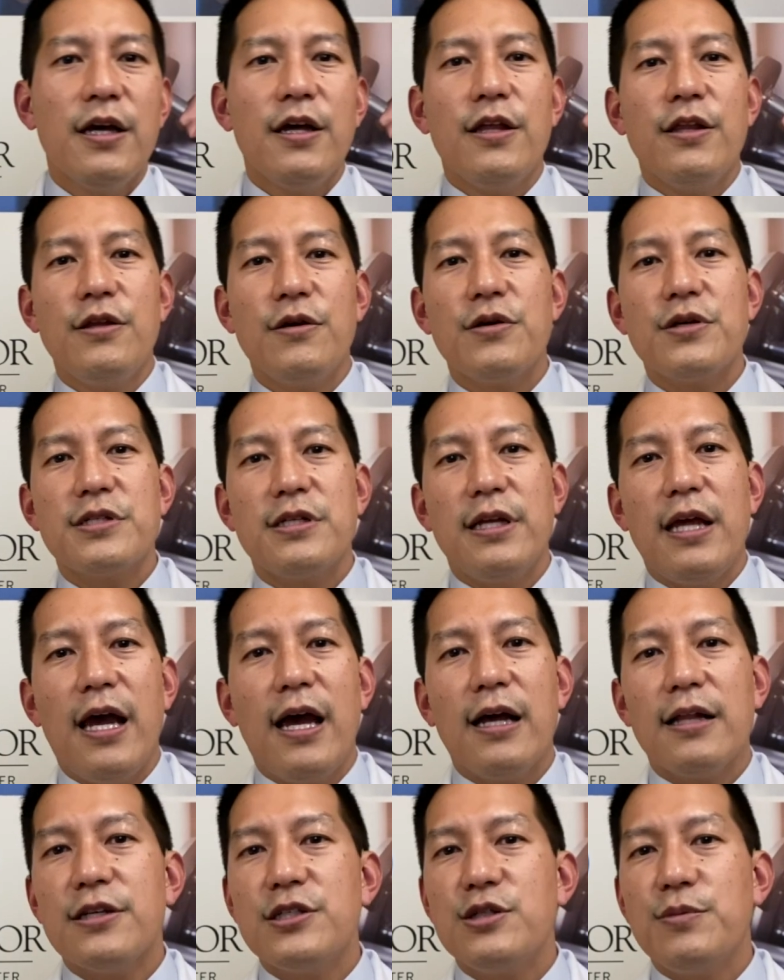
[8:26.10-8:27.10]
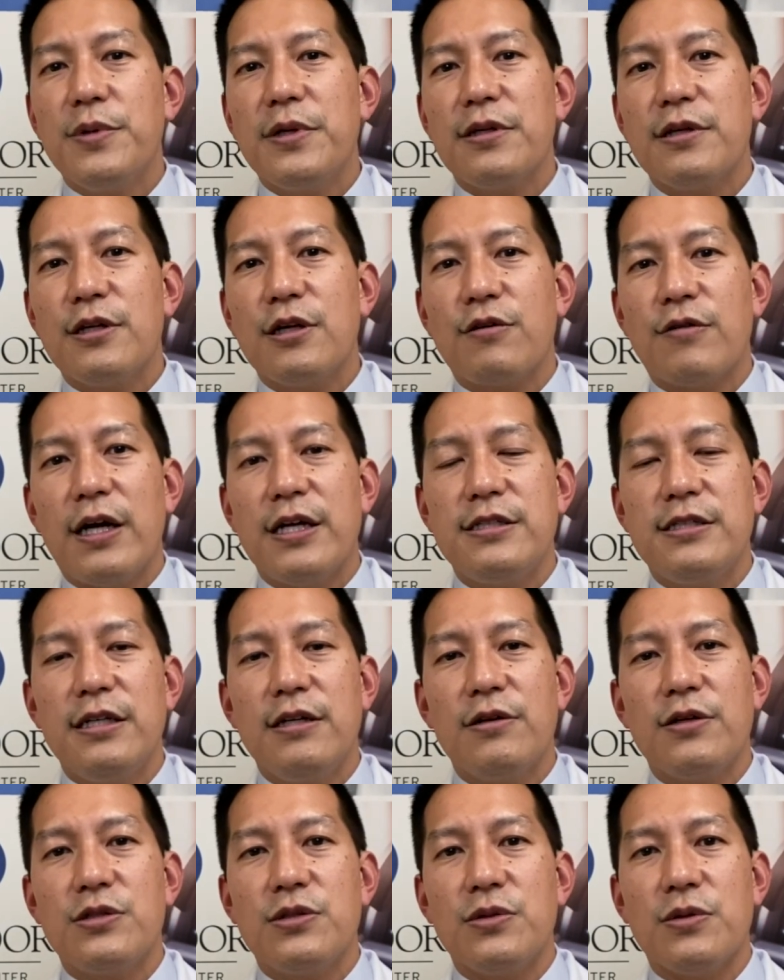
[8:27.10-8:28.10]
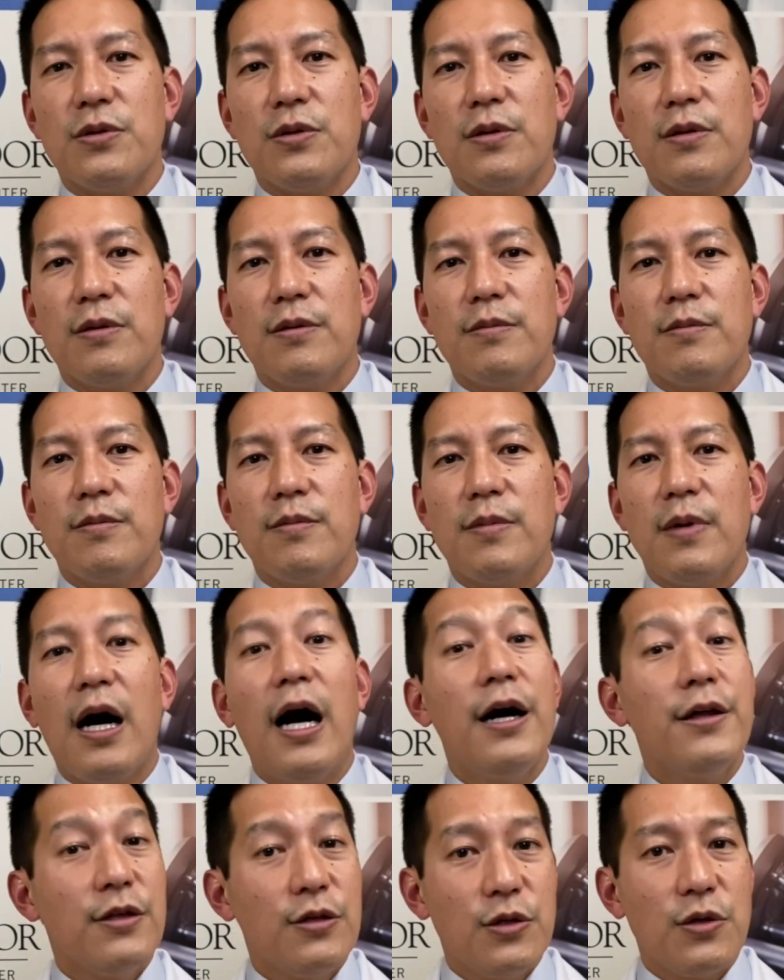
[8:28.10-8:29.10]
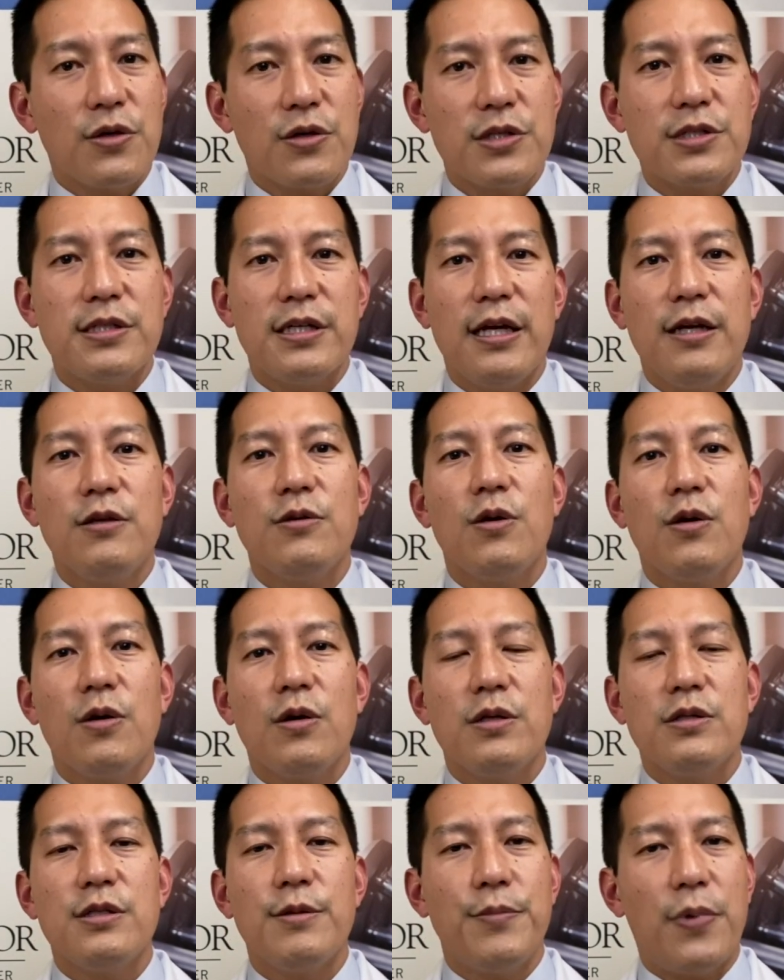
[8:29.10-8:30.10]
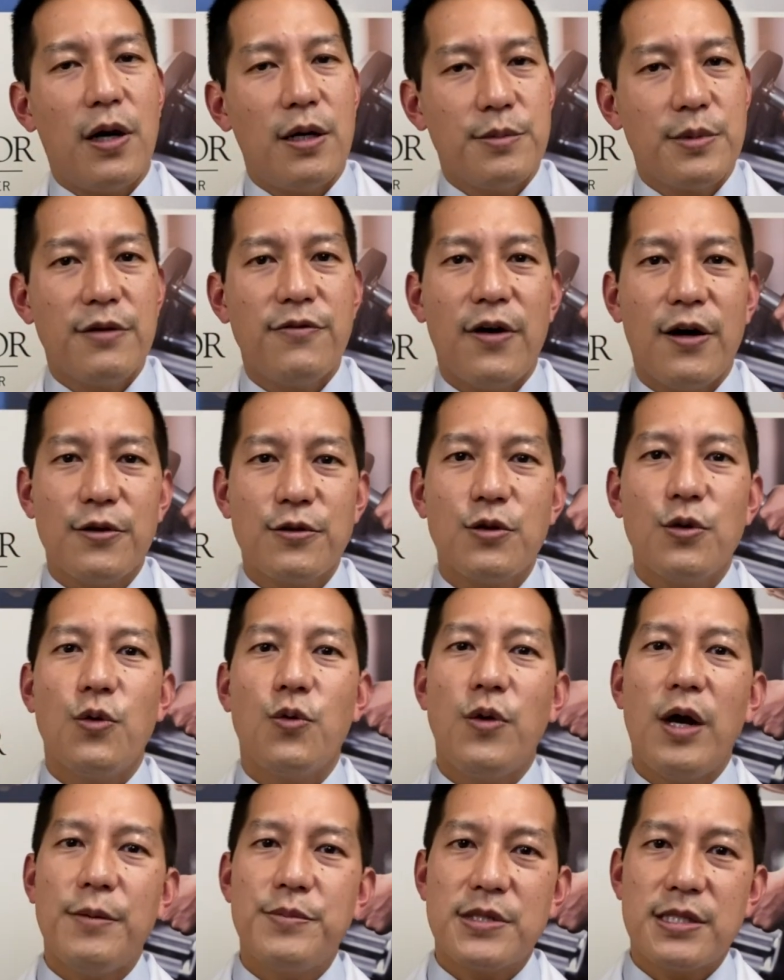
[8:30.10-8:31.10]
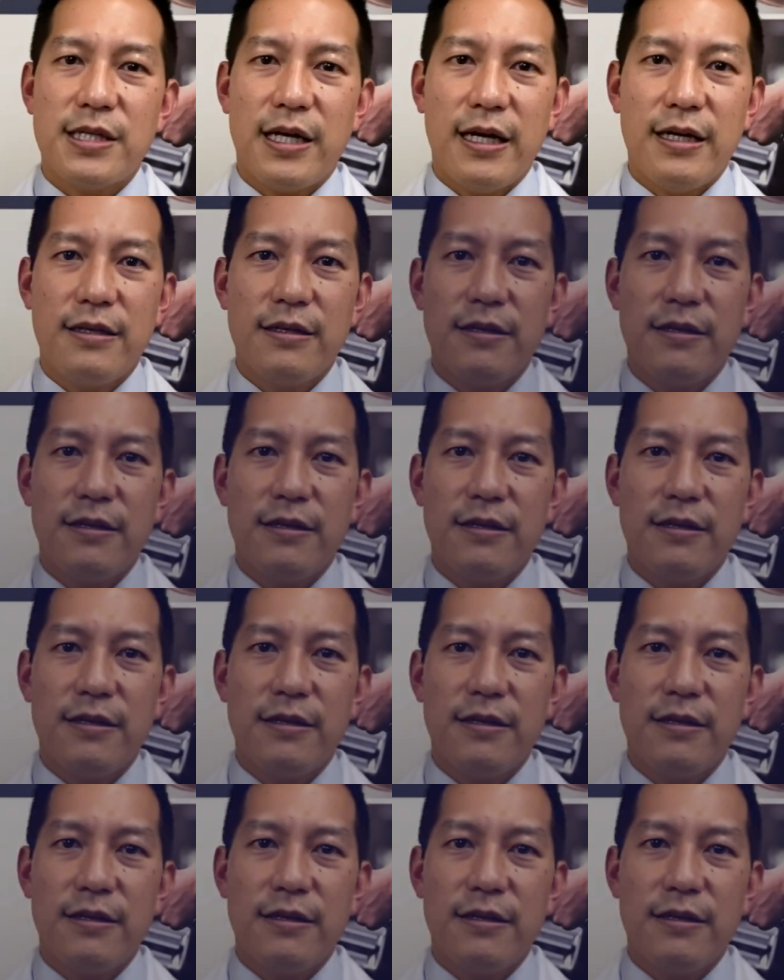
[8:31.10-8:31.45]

There is an eligibility criteria tool on the New York State Department of Health website.